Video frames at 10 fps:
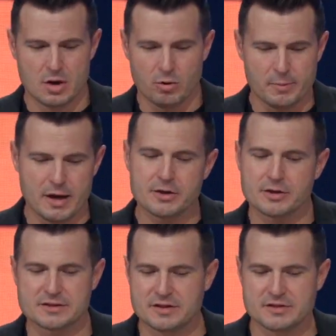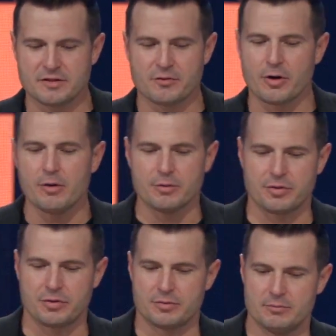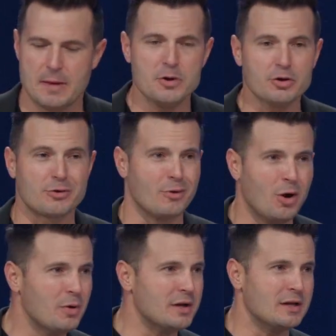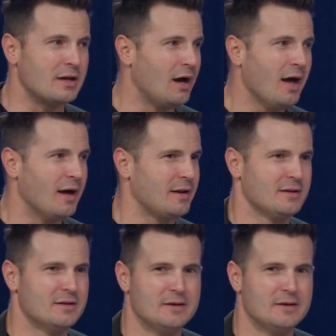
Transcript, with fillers: What about you're in a season of growth? Maybe you're growing in God.